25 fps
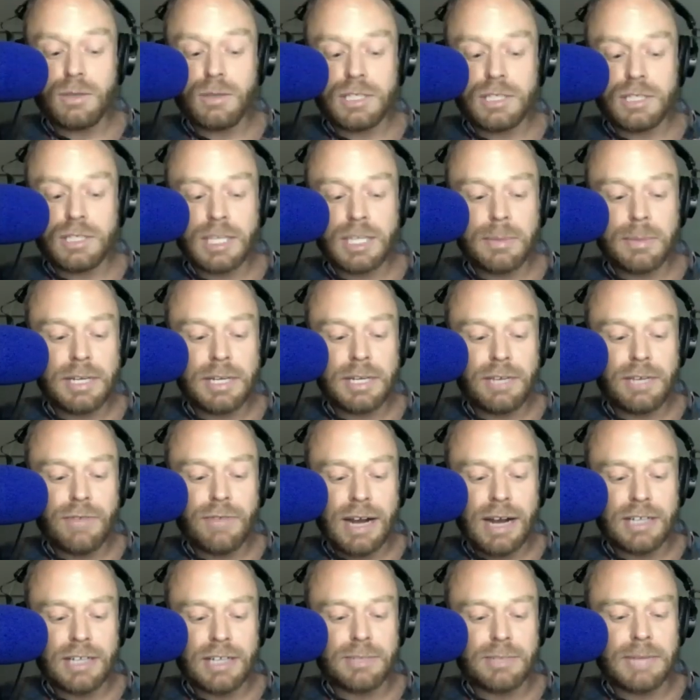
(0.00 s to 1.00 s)
seemingly
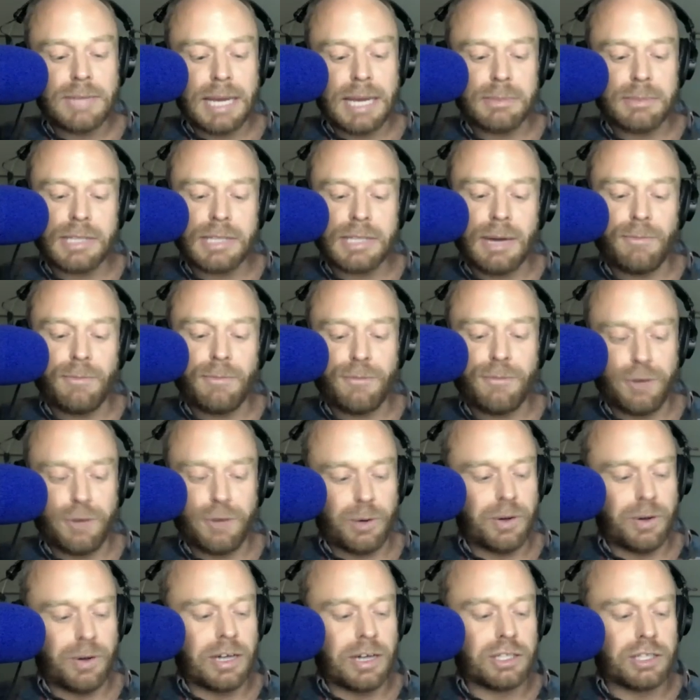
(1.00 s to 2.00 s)
random names come through
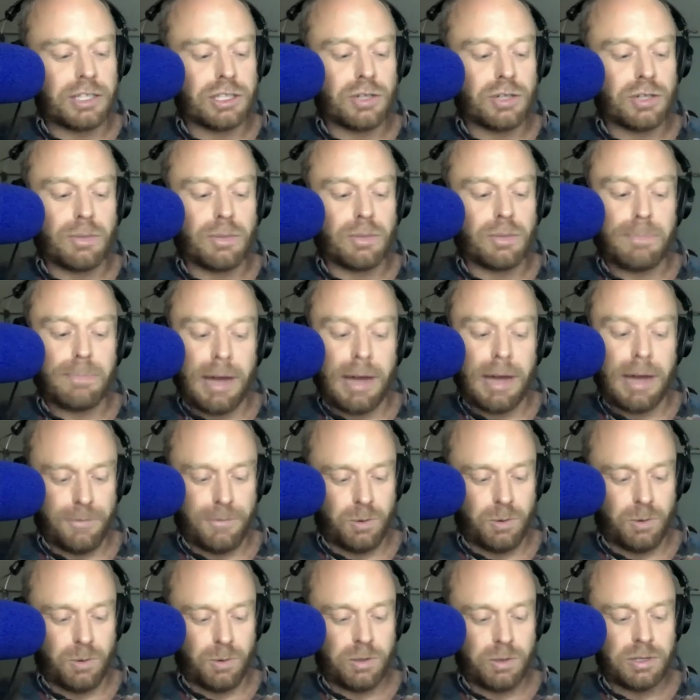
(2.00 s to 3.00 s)
and I just look
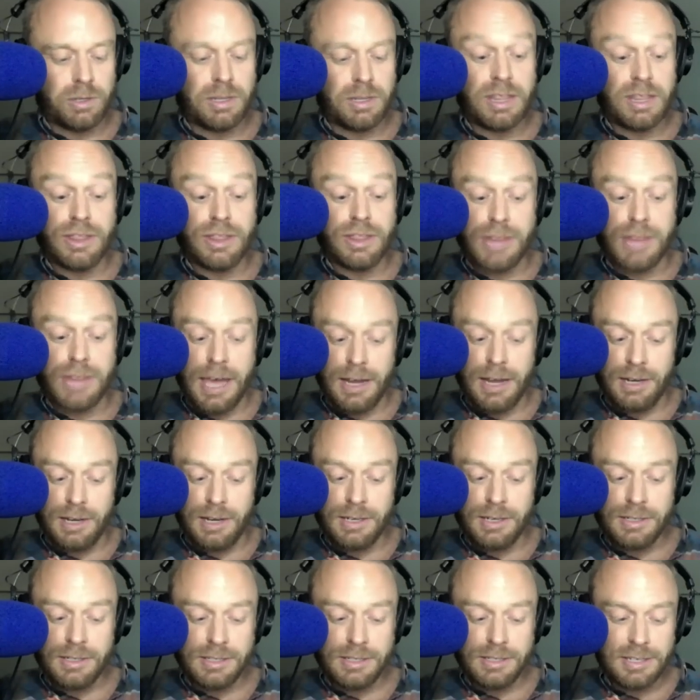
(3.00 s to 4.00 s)
baffled. Then
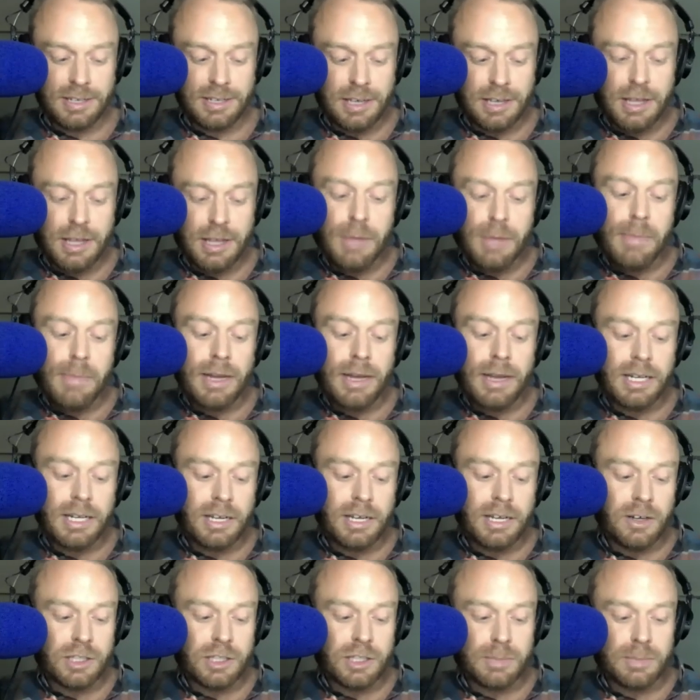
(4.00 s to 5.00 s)
Melanie
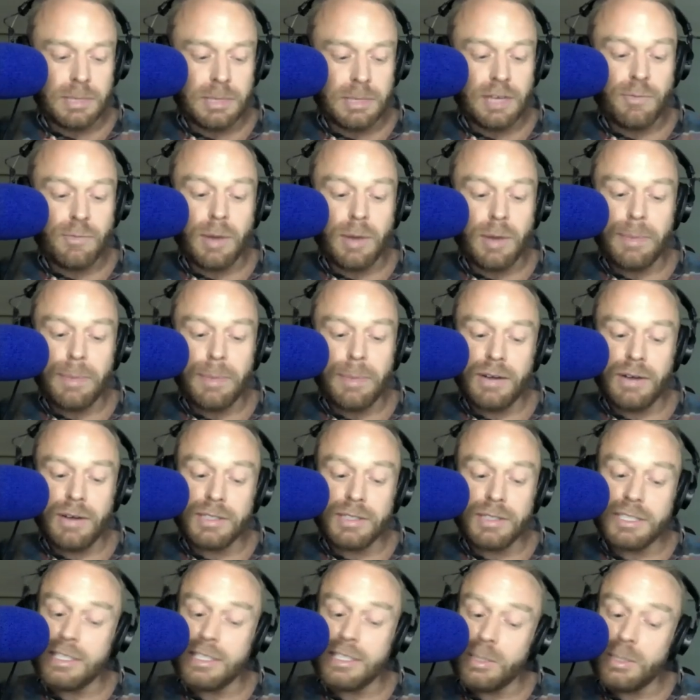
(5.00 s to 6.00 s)
asks me if my
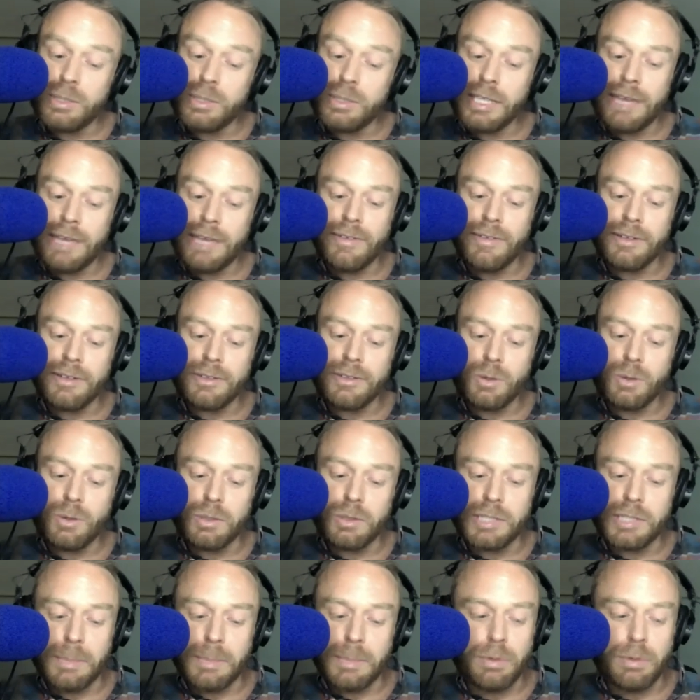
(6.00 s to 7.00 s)
parents are still together or
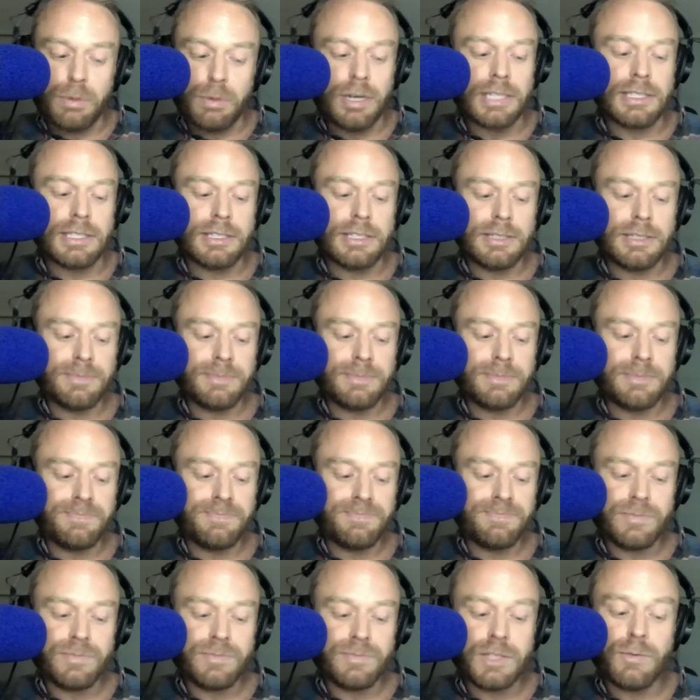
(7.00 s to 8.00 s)
separated.
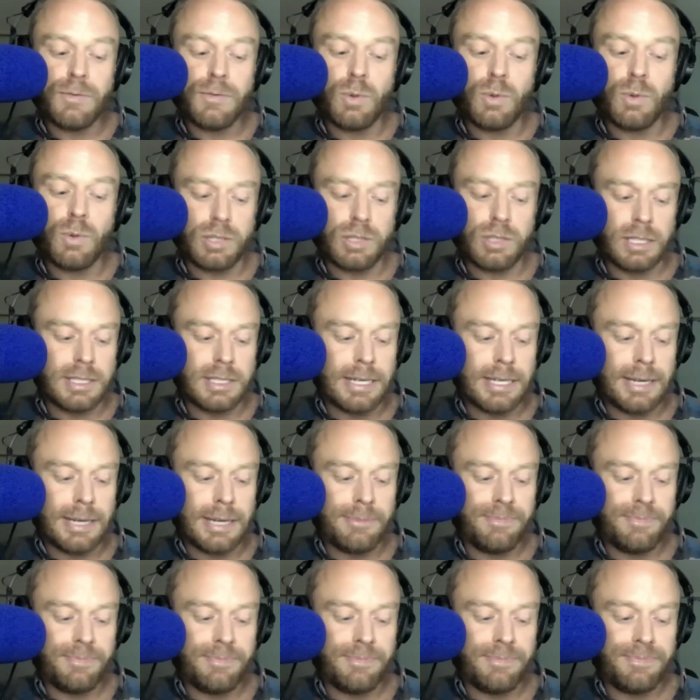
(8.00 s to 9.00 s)
Divorced, I say.
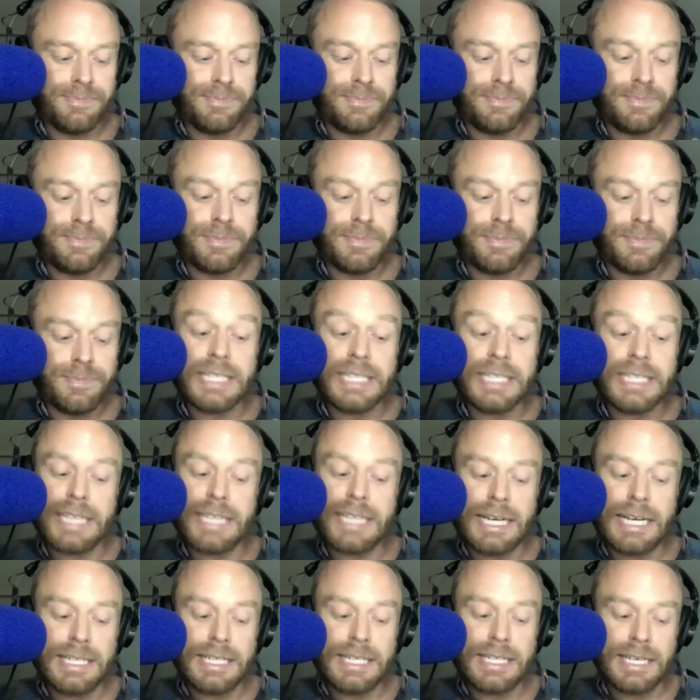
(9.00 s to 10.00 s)
Is
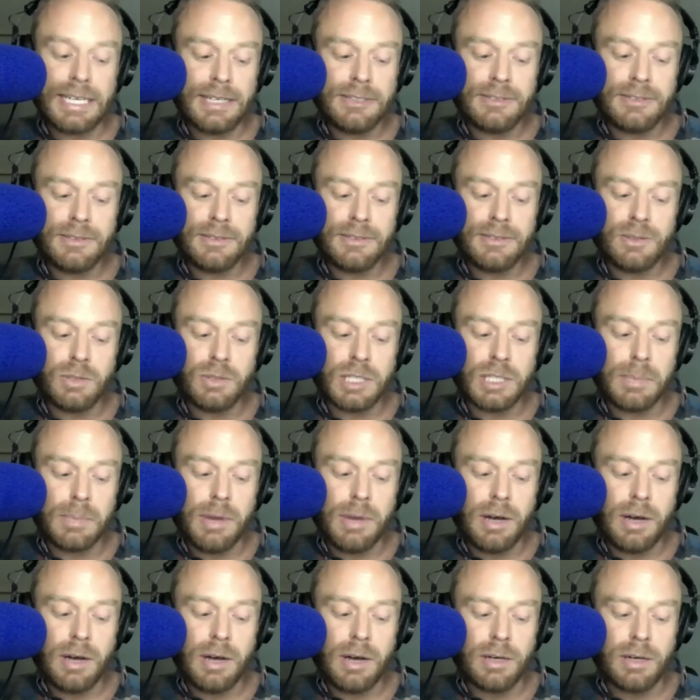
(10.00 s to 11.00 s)
Dad here or has he
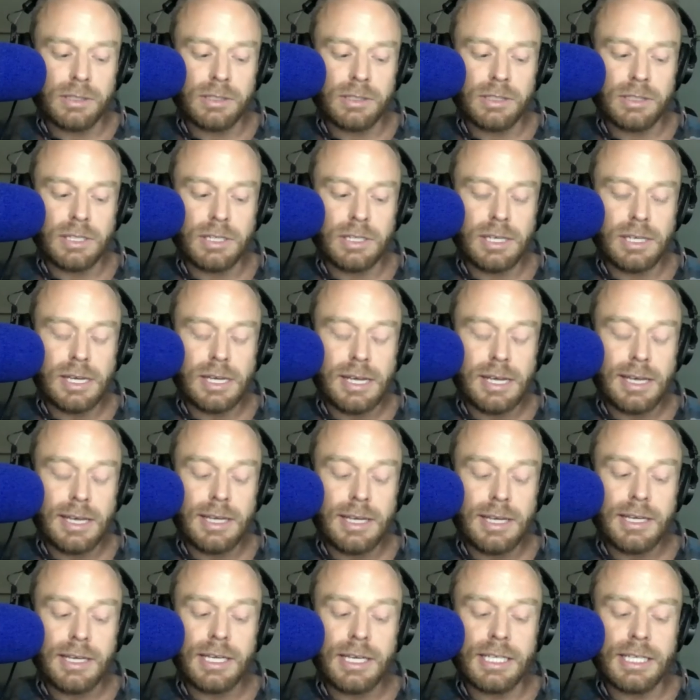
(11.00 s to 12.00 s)
passed?
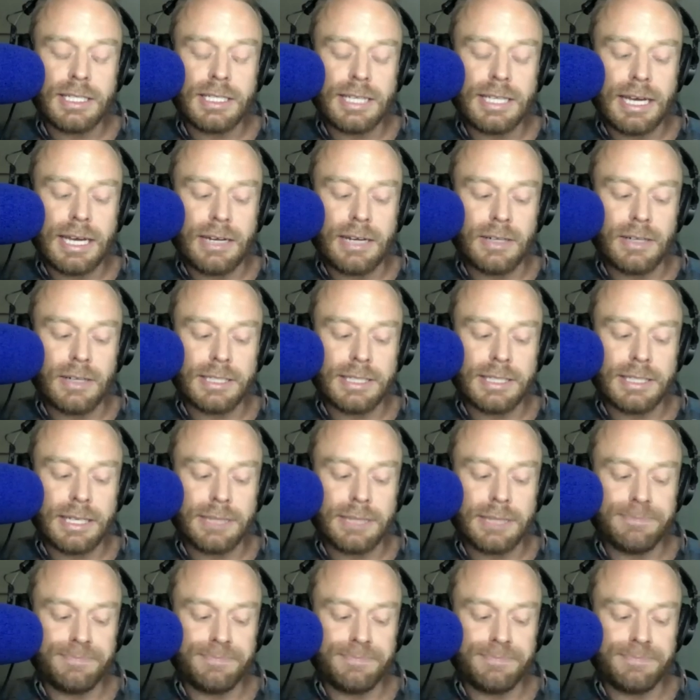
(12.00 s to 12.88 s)
He's dead, I say.